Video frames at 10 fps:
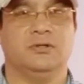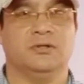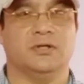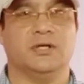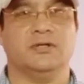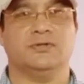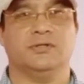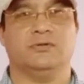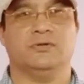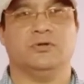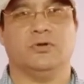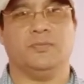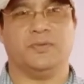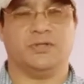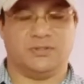the country to the
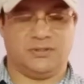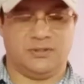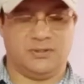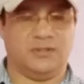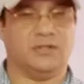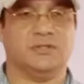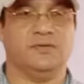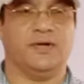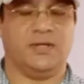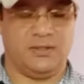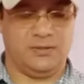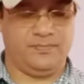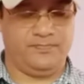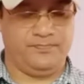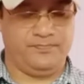top list in this event.
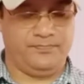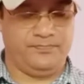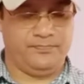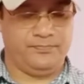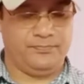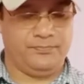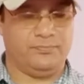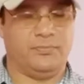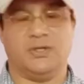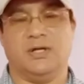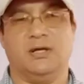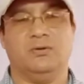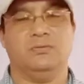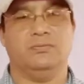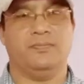But
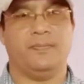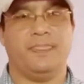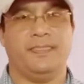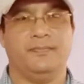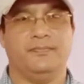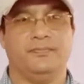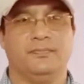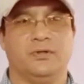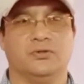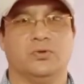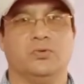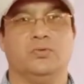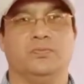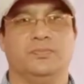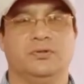now his
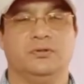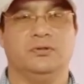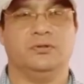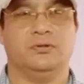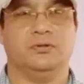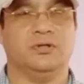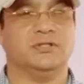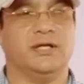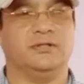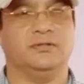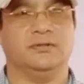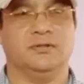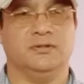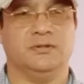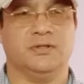hope got shattered,
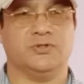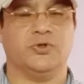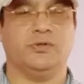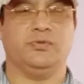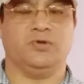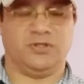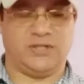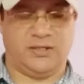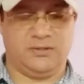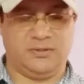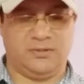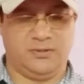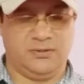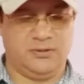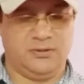his dream got shattered
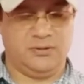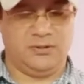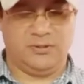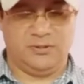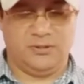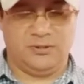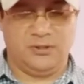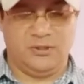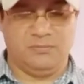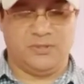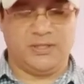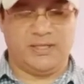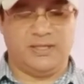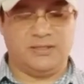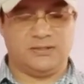but
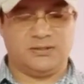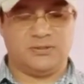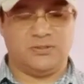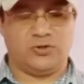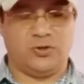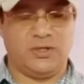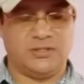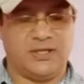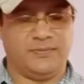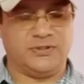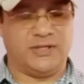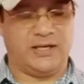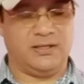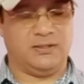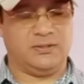as sure as I'm
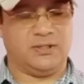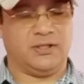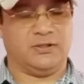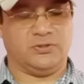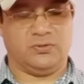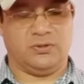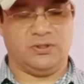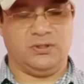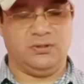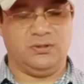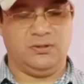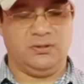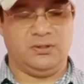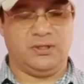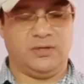standing here telling the story,
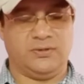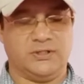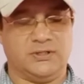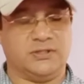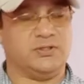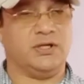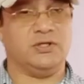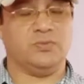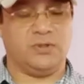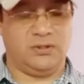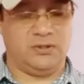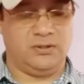now it is a strange one.